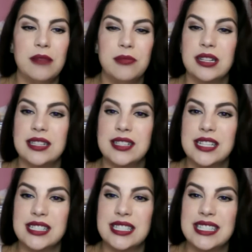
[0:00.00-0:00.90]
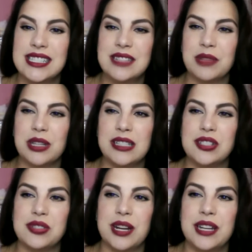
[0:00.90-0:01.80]
But isn't it really
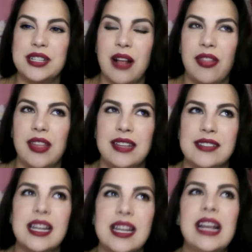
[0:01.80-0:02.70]
strange how things,